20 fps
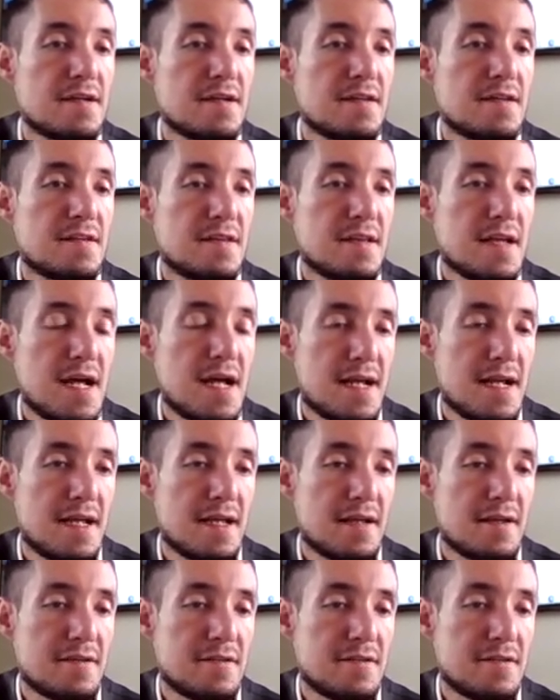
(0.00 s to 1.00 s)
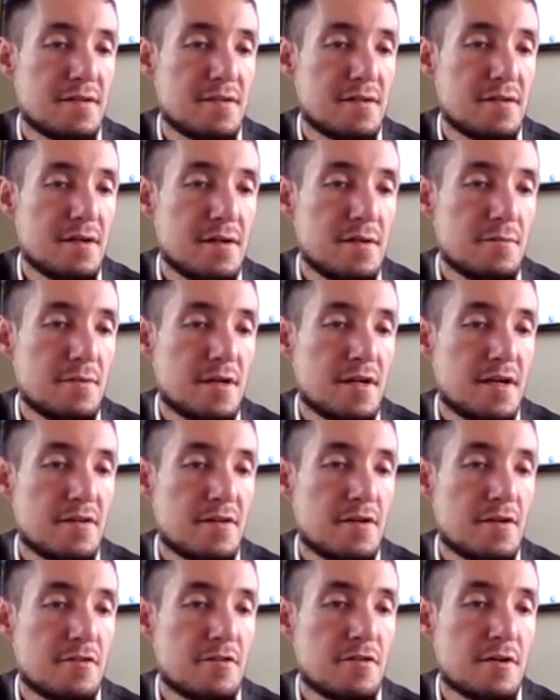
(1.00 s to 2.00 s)
Settings
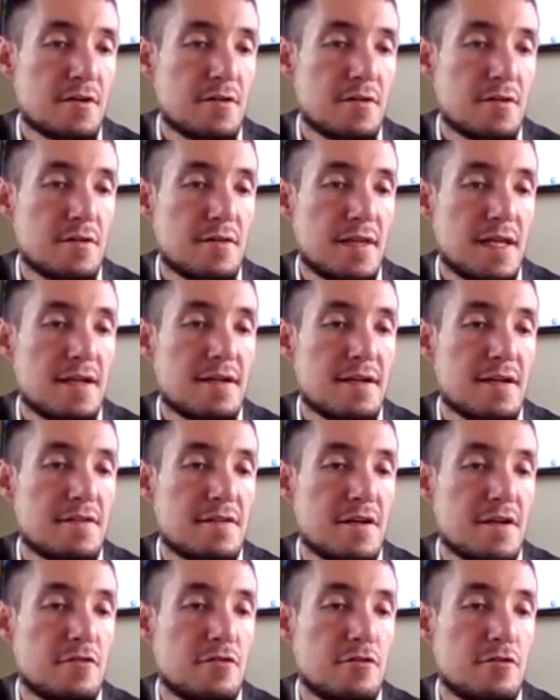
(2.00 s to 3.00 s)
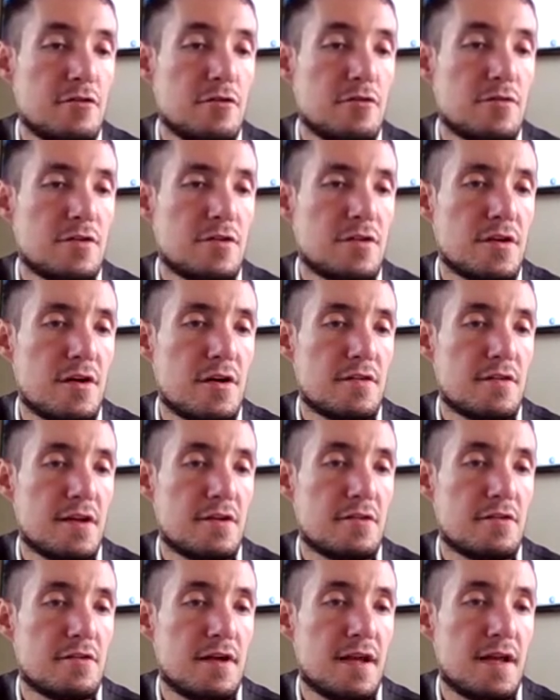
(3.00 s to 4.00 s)
because there's a little thing that says 2 results
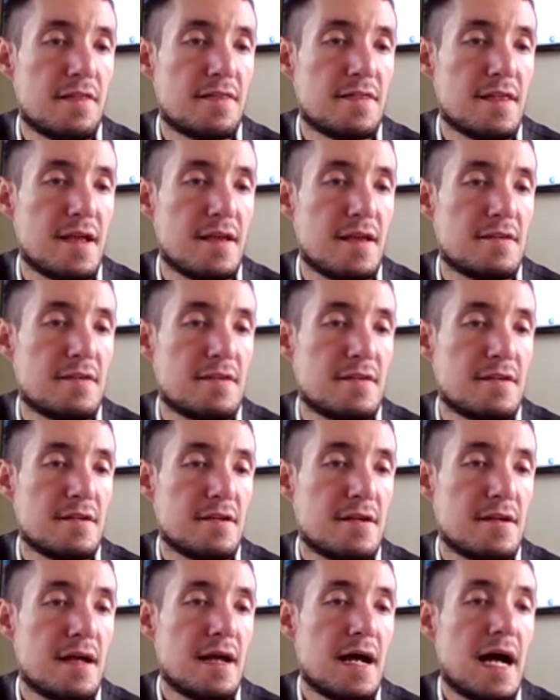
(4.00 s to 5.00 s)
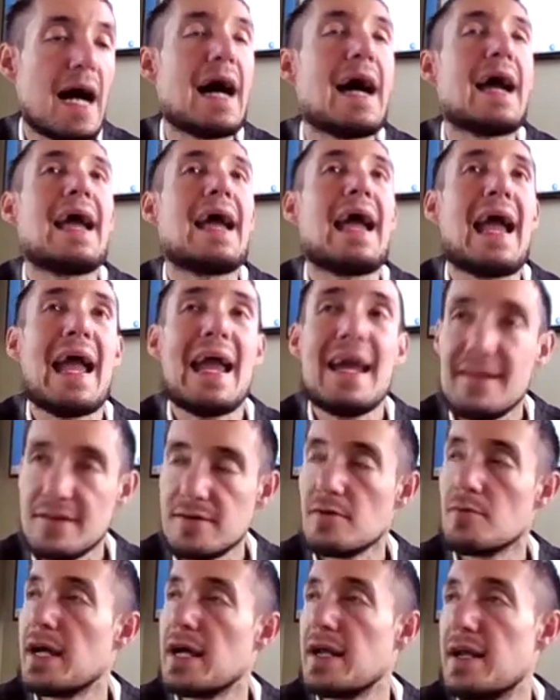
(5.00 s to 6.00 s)
underneath this. I hate
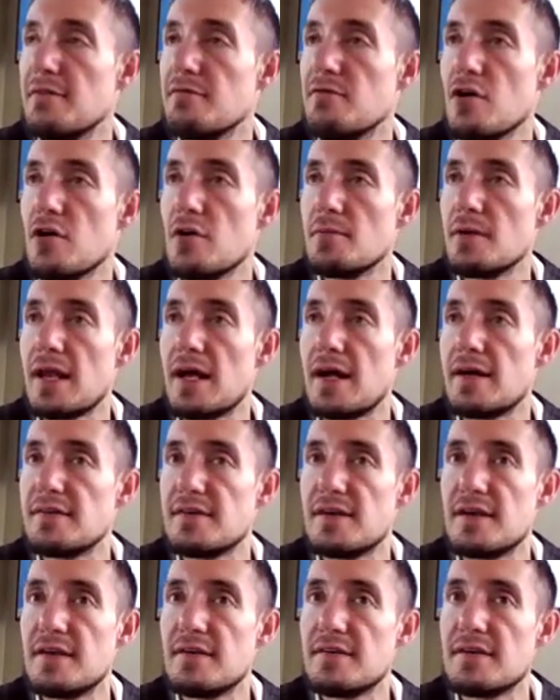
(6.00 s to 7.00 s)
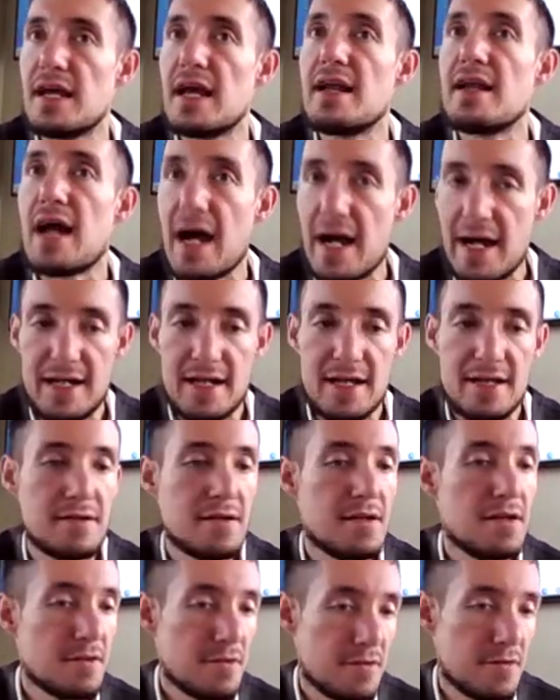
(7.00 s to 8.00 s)
the way they verbalize this and hide it.
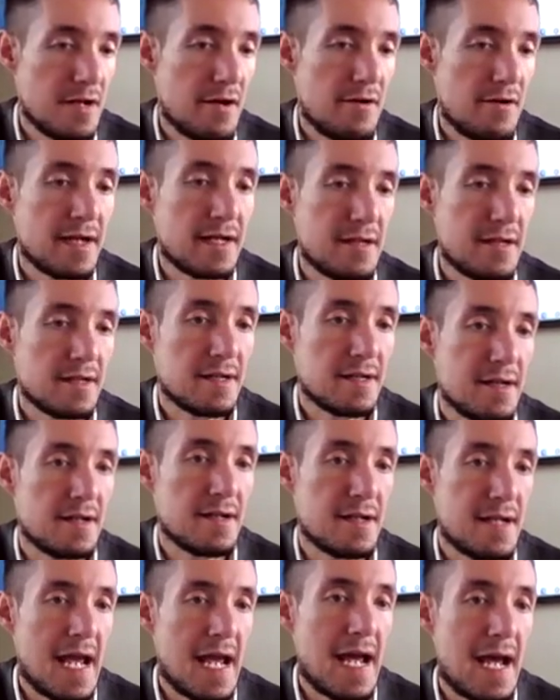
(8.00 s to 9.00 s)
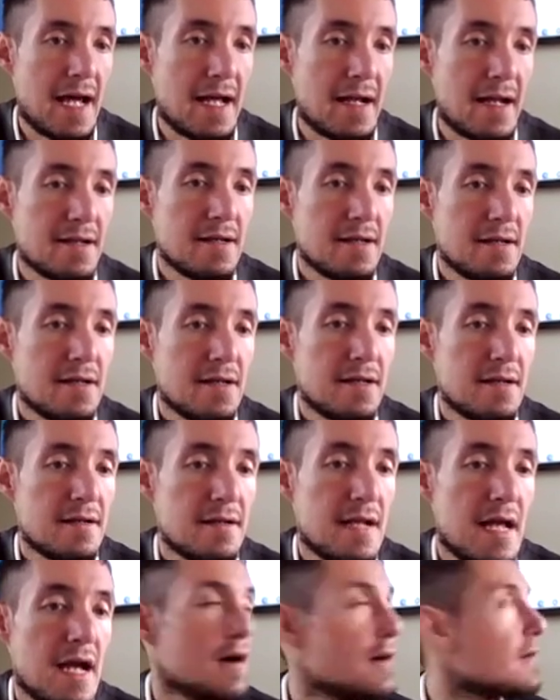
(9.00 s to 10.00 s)
So now I click on that.
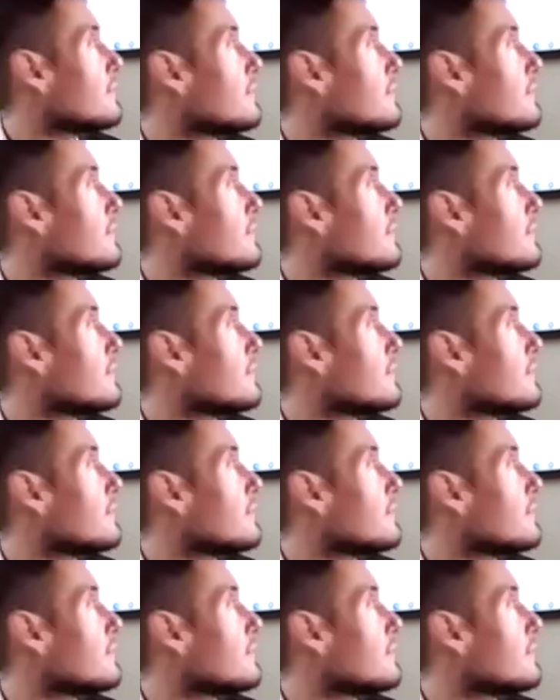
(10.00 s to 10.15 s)
Now